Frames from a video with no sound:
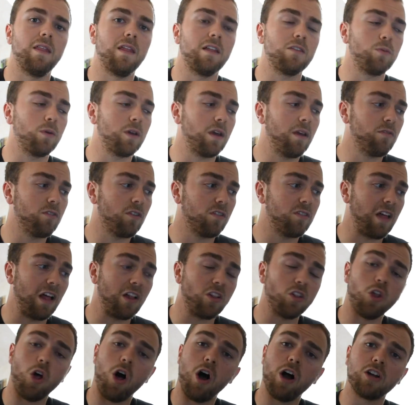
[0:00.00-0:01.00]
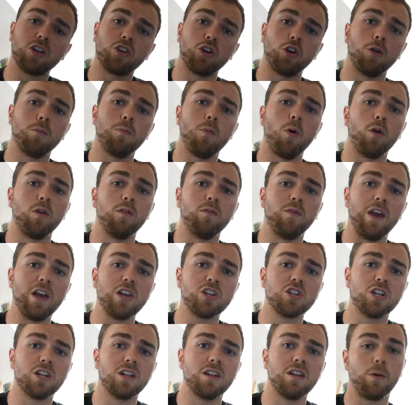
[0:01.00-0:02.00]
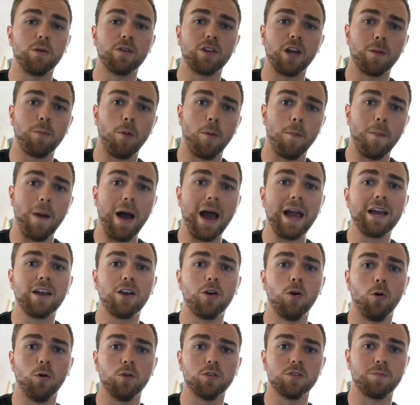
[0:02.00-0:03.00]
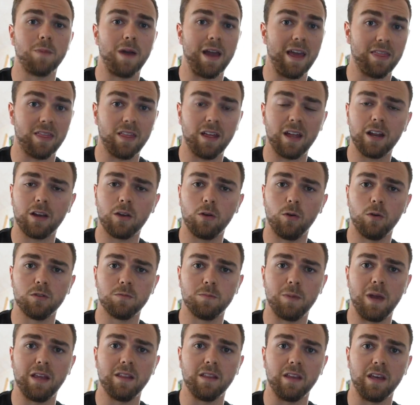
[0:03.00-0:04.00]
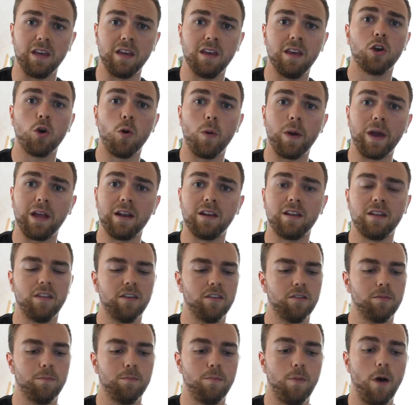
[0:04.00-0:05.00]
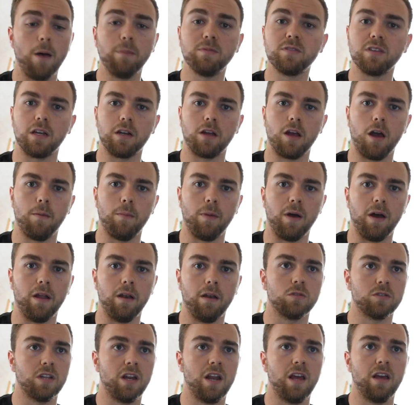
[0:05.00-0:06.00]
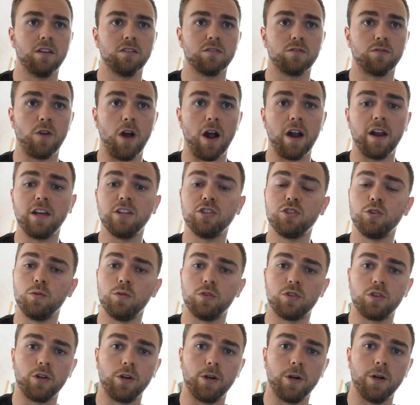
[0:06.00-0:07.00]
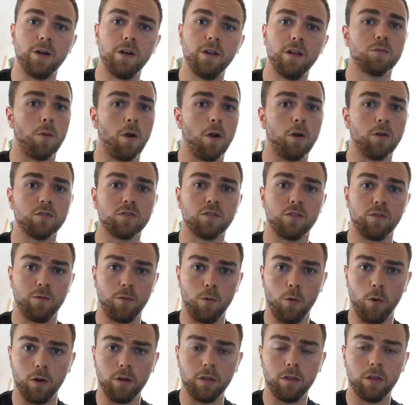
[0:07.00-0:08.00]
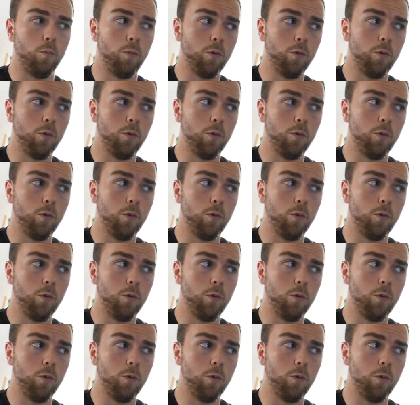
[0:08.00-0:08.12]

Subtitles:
in. That's what gives us that long-term motivation. I want to talk about my goals, my athletic goals mainly, going into this Bobsled Combine. So today is Friday, June 3rd. Tomorrow is the 4th.